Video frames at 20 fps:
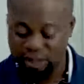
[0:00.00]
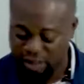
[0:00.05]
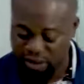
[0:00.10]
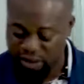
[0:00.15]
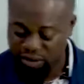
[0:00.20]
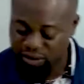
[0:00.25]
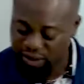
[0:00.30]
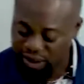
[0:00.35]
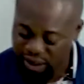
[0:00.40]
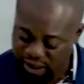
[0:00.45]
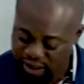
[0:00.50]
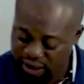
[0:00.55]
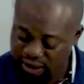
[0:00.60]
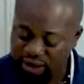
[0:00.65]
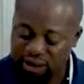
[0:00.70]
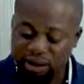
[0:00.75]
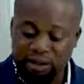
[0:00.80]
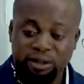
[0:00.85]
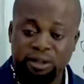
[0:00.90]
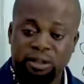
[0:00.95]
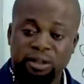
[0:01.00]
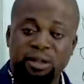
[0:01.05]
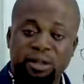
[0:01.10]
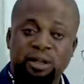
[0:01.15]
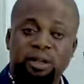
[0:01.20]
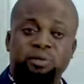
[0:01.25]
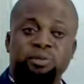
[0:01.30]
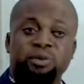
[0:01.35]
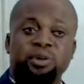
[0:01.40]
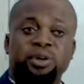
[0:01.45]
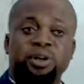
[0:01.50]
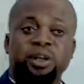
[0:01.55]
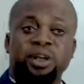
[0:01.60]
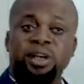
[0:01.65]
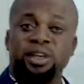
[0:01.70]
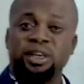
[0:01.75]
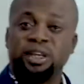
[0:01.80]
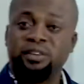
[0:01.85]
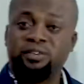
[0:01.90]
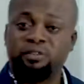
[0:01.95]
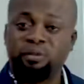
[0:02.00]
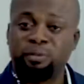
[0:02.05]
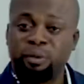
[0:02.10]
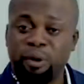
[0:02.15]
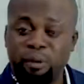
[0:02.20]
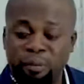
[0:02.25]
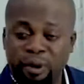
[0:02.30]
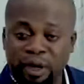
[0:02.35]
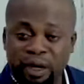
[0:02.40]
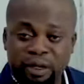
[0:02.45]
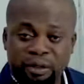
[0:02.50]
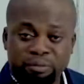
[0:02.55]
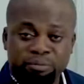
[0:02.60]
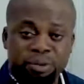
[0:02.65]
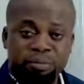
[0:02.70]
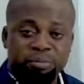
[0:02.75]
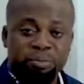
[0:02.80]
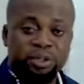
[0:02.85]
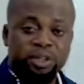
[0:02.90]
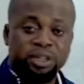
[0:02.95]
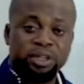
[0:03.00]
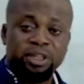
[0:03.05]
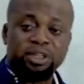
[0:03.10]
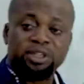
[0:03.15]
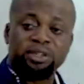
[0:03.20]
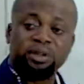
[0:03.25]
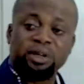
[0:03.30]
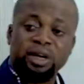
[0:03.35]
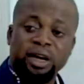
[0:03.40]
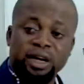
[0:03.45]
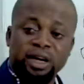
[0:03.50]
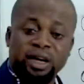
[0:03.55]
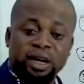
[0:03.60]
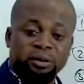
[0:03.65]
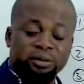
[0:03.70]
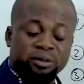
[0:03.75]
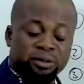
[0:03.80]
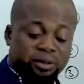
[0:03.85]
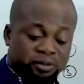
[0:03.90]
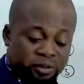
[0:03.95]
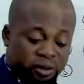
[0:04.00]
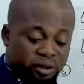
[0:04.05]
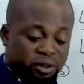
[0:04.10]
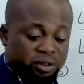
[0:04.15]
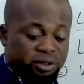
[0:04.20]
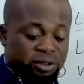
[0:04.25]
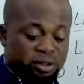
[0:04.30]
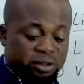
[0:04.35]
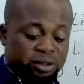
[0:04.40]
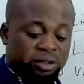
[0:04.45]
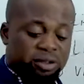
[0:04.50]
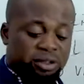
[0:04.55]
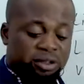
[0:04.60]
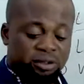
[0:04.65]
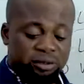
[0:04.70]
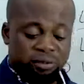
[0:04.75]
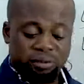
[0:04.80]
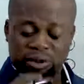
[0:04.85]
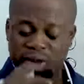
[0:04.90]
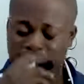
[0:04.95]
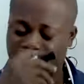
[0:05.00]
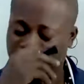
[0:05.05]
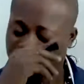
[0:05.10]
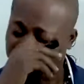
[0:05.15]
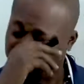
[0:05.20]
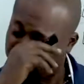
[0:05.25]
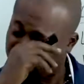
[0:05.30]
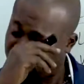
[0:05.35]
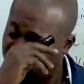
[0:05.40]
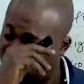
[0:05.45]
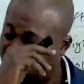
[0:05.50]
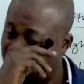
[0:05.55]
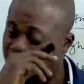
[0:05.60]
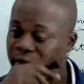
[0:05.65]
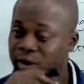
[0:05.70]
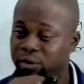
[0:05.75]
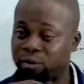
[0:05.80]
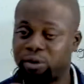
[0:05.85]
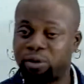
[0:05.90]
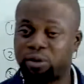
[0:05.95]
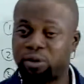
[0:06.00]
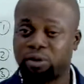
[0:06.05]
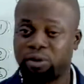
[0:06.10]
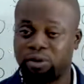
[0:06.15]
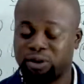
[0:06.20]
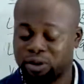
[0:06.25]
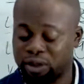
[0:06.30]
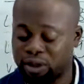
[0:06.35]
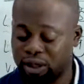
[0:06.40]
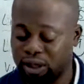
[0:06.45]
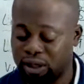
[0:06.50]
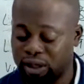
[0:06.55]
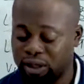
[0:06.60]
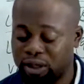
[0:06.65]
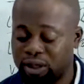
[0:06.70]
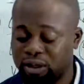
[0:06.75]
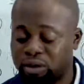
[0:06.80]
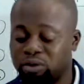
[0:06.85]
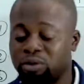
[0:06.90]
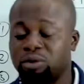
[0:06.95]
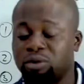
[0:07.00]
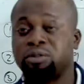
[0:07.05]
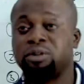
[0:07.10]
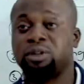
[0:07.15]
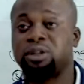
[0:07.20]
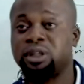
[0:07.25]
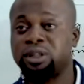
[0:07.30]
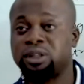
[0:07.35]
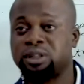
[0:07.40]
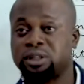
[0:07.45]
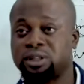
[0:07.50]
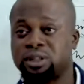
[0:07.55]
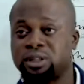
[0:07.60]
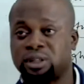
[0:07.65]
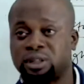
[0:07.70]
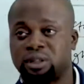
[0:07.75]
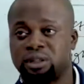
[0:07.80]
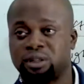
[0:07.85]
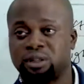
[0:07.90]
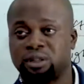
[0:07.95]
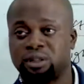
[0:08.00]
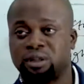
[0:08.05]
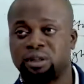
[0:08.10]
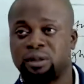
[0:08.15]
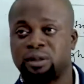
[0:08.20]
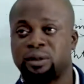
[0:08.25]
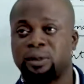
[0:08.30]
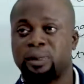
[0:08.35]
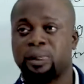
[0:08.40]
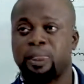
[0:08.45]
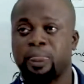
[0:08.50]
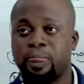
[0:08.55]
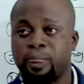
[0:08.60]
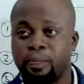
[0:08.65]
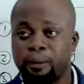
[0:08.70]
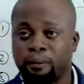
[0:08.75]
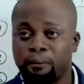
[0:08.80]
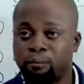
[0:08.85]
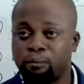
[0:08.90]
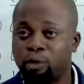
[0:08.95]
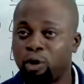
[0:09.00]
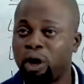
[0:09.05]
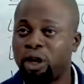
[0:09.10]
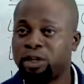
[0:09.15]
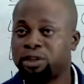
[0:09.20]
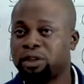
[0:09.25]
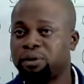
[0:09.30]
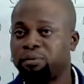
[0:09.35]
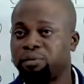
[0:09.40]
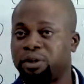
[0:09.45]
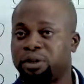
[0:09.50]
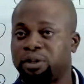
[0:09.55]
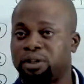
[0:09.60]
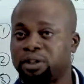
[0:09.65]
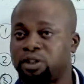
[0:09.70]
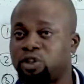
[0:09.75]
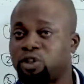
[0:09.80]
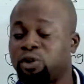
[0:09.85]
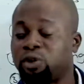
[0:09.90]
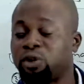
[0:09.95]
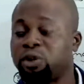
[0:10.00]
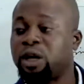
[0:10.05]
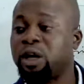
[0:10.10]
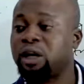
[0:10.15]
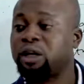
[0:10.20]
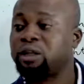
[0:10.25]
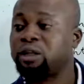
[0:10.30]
and you can hit it with your leg if proper PPE is not carried out. Of course, it's going to be a topic we're going to consider. So this poor housekeeping is another